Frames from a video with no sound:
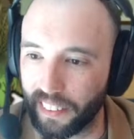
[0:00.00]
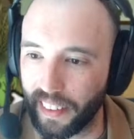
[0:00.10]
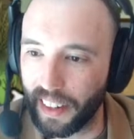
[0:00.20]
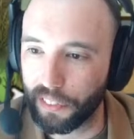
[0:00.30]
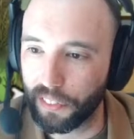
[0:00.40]

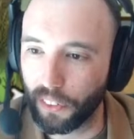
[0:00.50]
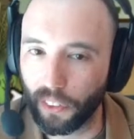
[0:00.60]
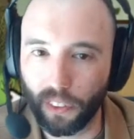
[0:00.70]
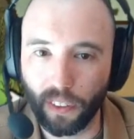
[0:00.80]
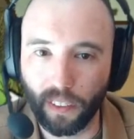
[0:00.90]
that
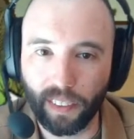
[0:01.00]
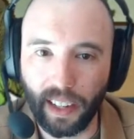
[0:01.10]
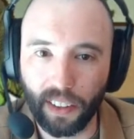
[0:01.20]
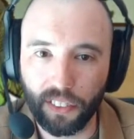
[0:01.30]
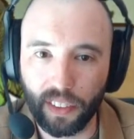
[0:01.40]
full
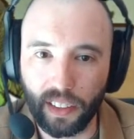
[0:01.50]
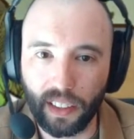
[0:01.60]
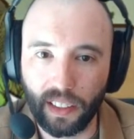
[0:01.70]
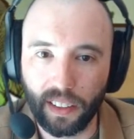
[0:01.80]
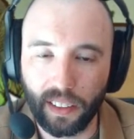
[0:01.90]

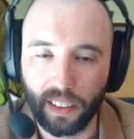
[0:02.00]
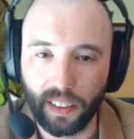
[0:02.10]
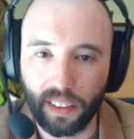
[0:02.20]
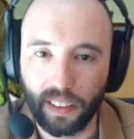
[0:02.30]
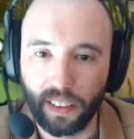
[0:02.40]
opacity.
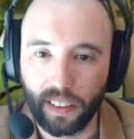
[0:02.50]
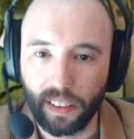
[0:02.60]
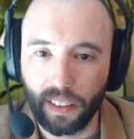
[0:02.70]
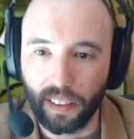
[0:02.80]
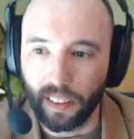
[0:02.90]

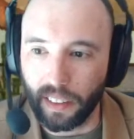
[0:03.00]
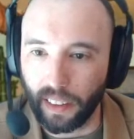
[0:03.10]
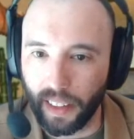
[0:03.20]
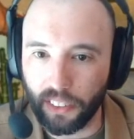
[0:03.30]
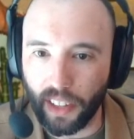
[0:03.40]

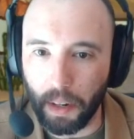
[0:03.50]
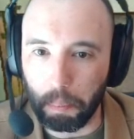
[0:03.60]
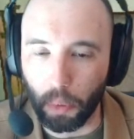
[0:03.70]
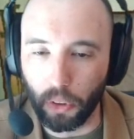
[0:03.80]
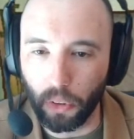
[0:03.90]
That's kind
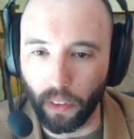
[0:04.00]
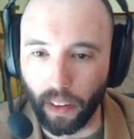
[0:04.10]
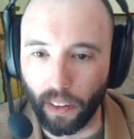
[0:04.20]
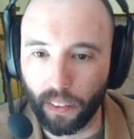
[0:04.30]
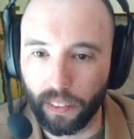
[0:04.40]
of blue,
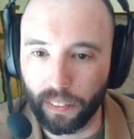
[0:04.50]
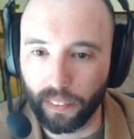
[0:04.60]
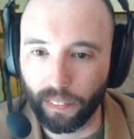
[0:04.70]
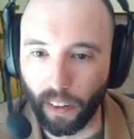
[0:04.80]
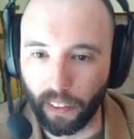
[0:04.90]
though.
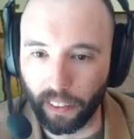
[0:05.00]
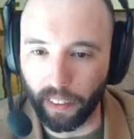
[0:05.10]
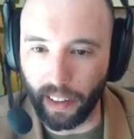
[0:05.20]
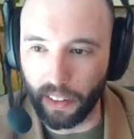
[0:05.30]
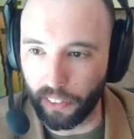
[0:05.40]
Water
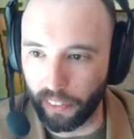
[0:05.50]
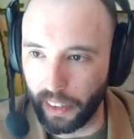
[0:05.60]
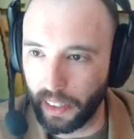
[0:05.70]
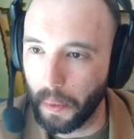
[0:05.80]
Gray 3.